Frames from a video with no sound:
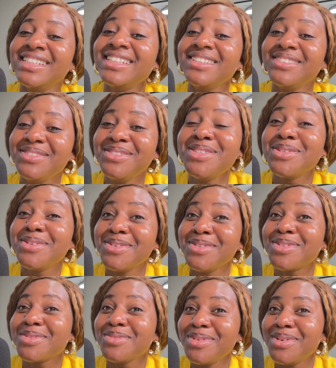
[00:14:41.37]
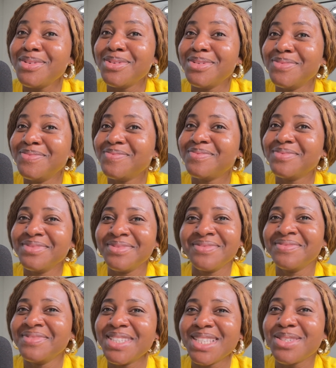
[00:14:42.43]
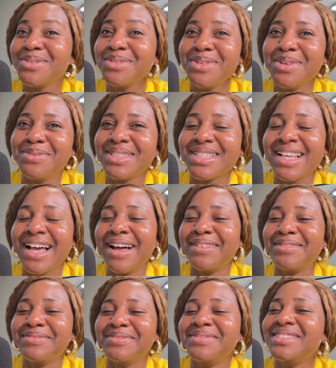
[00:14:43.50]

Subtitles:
Good to go school. School no be scam.